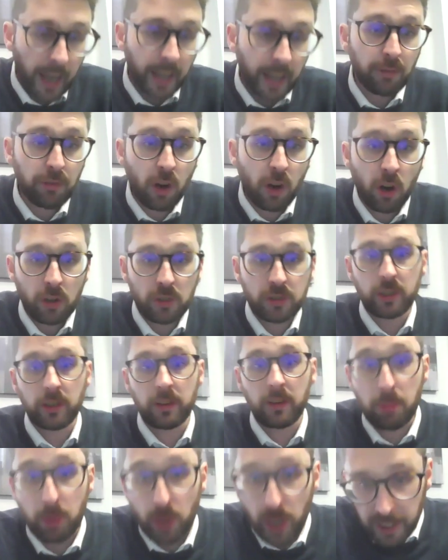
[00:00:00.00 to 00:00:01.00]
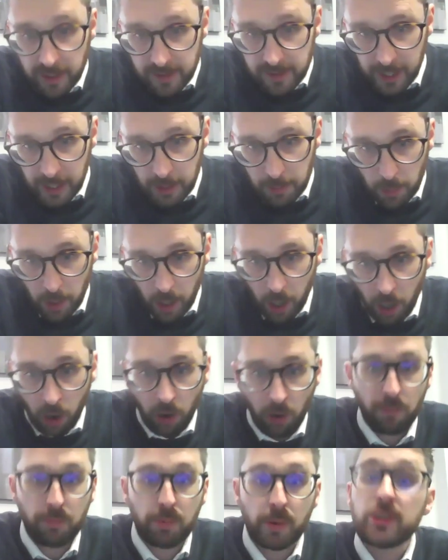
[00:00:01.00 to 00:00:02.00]
and of course to the brilliant team
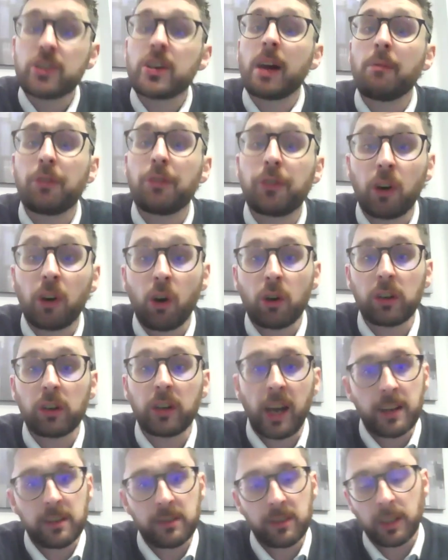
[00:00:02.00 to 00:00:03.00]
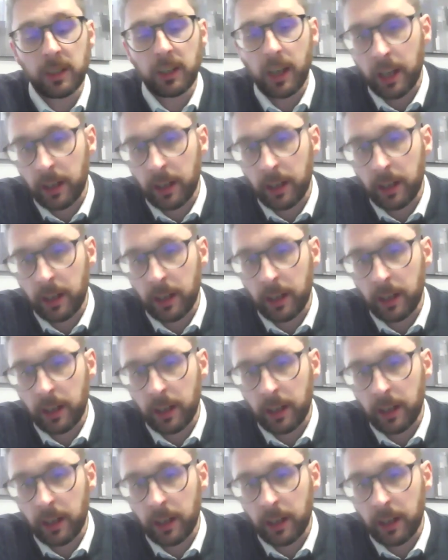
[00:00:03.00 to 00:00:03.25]
of Britcham for organizing